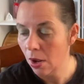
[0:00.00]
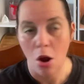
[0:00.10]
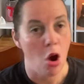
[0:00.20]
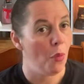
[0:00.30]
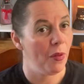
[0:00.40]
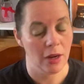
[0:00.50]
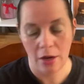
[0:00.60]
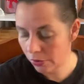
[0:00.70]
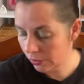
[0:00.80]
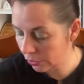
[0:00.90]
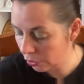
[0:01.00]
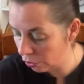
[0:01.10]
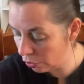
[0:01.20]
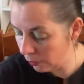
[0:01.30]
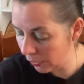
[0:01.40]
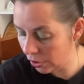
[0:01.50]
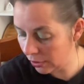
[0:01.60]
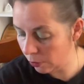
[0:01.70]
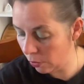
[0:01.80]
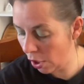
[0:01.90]
on the clothes too, which
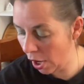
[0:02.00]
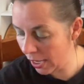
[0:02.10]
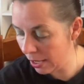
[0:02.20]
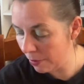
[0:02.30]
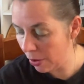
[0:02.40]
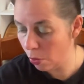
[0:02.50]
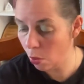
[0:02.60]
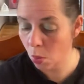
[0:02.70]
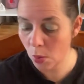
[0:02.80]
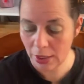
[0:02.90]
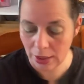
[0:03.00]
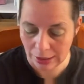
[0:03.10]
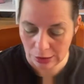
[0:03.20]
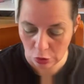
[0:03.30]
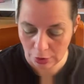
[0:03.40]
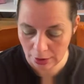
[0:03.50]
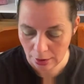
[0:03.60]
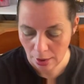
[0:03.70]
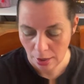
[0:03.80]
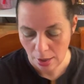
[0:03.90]
is what I am really enjoying.
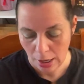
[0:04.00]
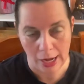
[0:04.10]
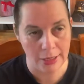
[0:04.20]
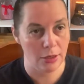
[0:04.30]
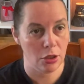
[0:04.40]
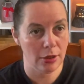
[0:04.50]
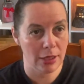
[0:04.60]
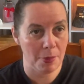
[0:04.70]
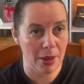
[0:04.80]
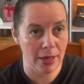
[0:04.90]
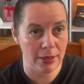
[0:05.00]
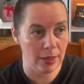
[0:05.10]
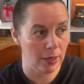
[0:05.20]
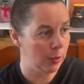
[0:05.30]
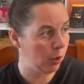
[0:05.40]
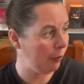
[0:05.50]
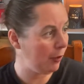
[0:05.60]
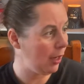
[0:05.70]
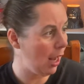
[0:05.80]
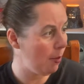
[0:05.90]
I did use up a Scent Soft
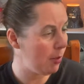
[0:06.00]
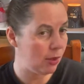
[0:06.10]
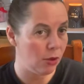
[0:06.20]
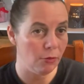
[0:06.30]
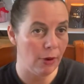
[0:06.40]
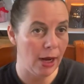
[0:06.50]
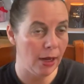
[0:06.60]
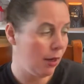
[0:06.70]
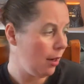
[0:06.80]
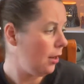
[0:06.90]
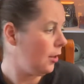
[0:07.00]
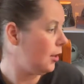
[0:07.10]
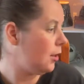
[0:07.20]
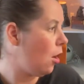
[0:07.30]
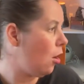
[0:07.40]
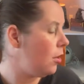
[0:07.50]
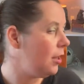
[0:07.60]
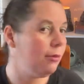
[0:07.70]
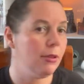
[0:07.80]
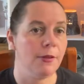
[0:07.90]
in Amazon Rain. So
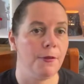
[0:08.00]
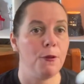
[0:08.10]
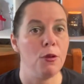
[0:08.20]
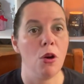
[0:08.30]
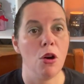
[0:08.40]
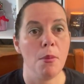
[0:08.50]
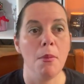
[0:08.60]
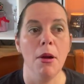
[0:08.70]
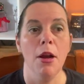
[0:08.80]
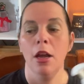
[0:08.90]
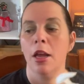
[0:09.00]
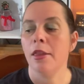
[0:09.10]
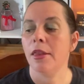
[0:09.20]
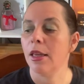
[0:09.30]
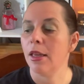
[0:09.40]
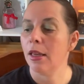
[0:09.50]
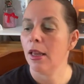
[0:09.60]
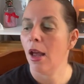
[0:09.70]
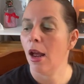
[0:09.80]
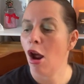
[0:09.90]
this was from
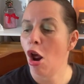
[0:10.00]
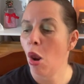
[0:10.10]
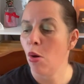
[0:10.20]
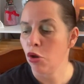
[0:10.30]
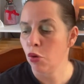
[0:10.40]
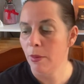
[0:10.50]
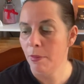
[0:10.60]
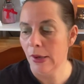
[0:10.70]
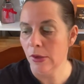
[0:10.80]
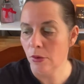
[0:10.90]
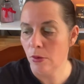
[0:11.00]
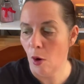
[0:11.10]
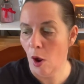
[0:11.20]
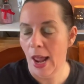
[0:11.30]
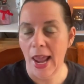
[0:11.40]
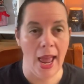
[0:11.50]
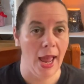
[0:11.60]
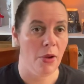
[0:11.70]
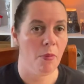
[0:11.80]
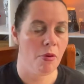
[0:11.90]
the laundry bundle I
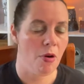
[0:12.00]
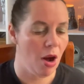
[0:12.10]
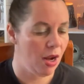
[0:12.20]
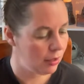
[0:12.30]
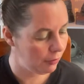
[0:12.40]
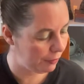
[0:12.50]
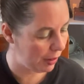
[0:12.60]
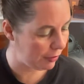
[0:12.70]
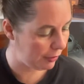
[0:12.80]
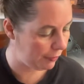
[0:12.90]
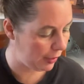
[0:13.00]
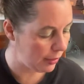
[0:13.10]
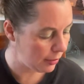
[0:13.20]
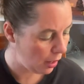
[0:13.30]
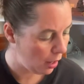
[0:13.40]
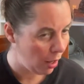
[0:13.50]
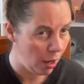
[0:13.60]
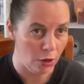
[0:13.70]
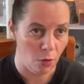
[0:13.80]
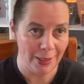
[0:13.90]
had prior to Fluffy Fleece.
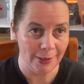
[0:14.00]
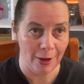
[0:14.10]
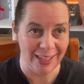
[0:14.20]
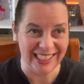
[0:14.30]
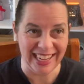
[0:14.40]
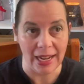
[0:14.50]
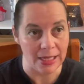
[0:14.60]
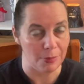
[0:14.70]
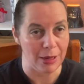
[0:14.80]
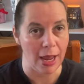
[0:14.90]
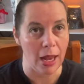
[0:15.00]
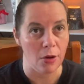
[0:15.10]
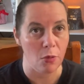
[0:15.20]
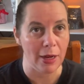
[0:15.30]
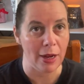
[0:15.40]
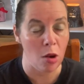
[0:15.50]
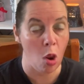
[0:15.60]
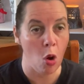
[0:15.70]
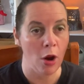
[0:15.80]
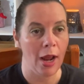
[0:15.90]
I always find it takes me a little bit
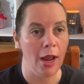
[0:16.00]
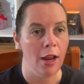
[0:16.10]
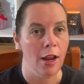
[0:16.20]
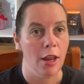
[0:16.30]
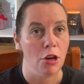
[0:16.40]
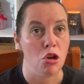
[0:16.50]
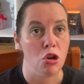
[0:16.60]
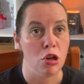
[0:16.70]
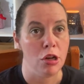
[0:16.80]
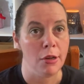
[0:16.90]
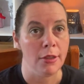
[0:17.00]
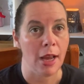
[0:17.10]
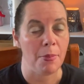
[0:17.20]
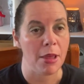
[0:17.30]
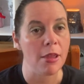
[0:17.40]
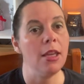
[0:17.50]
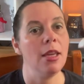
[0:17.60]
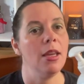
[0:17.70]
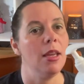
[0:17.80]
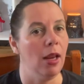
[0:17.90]
longer to use up
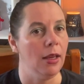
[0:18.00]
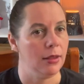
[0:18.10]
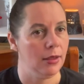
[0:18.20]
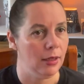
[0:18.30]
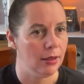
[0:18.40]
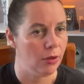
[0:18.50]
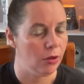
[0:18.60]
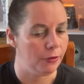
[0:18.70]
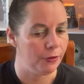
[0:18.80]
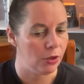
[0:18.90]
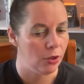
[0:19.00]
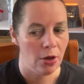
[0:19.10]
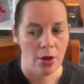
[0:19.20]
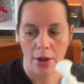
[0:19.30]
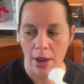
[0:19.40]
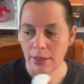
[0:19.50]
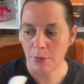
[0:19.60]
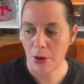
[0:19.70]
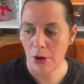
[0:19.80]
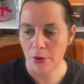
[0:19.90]
the Scent Soft as
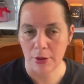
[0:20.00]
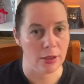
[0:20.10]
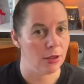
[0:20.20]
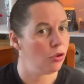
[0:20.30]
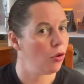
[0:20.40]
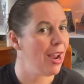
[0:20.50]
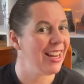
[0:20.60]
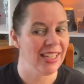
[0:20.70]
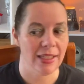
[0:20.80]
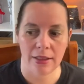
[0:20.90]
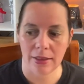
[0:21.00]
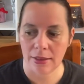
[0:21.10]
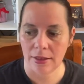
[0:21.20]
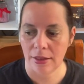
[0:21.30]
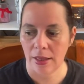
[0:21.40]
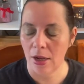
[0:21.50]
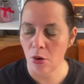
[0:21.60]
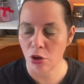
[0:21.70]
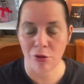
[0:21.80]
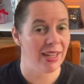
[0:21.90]
opposed to the dry discs, the
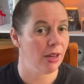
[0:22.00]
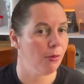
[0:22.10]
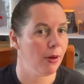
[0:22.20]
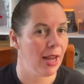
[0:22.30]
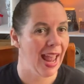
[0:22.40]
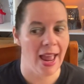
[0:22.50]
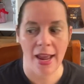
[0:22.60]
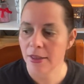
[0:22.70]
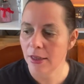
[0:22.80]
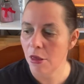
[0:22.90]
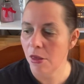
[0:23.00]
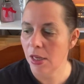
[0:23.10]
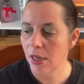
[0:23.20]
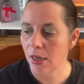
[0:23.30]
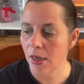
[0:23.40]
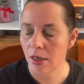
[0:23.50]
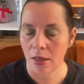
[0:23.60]
laundry liquid and the